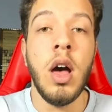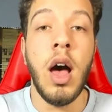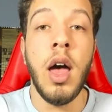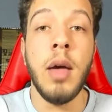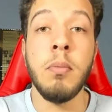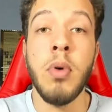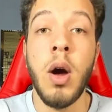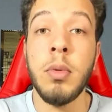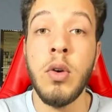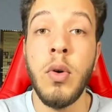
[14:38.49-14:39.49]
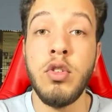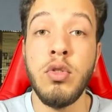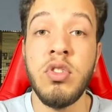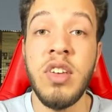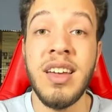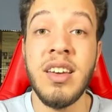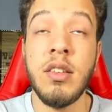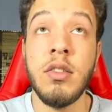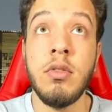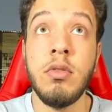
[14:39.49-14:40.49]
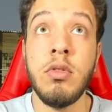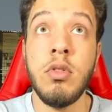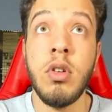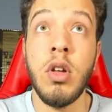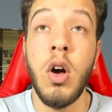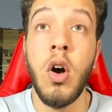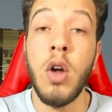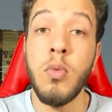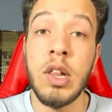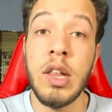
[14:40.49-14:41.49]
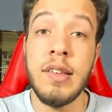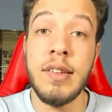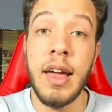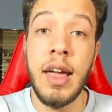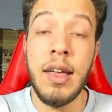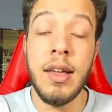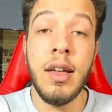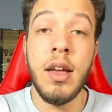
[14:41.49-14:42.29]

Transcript: I'm probably going to see it on release day